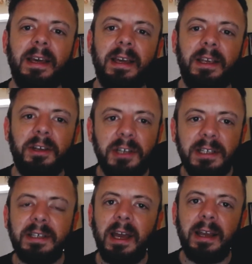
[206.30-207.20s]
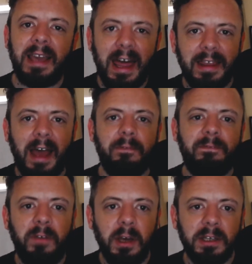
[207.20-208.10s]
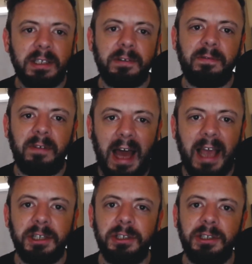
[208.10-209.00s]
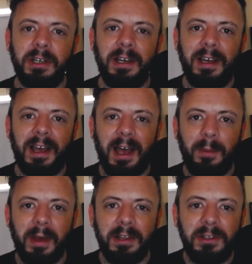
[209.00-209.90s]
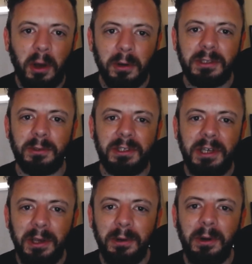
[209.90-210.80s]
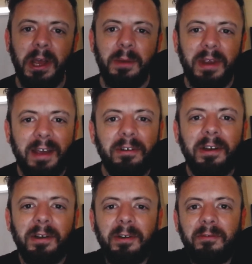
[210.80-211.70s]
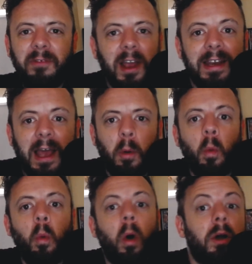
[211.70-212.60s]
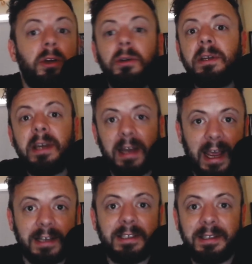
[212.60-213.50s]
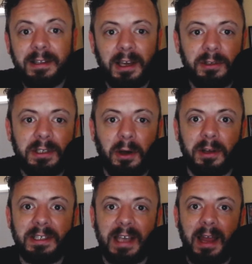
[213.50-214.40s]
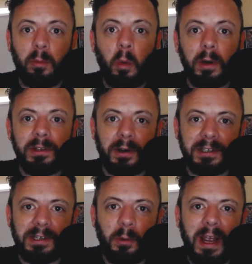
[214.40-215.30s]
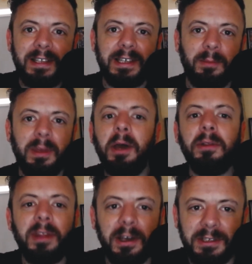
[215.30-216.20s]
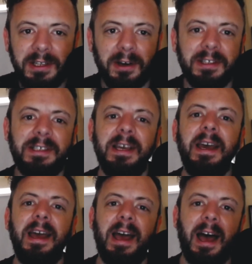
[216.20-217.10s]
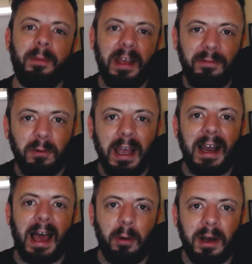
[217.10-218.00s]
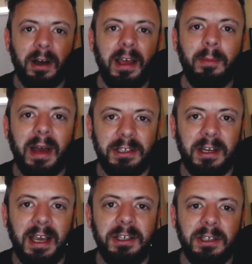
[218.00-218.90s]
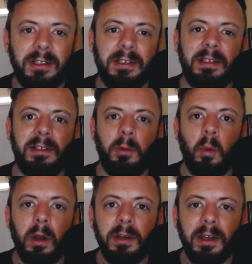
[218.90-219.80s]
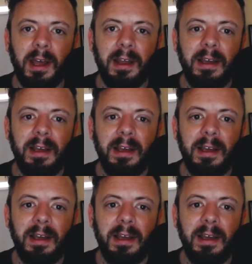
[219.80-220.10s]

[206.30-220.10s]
you just kind of get that first flash, a dot or two, but you never find out what could connect those dots and what dots are waiting beyond those dots if we allow our imaginations to wander.